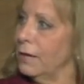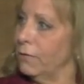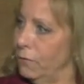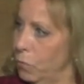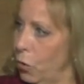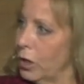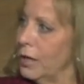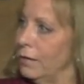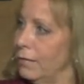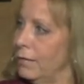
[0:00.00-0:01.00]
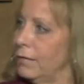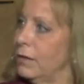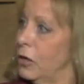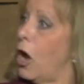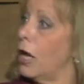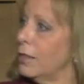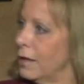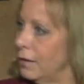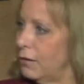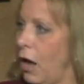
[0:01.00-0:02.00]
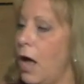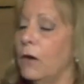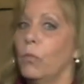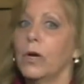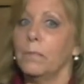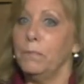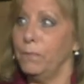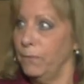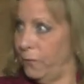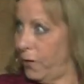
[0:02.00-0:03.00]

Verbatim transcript: of more is caught than taught. What a mm.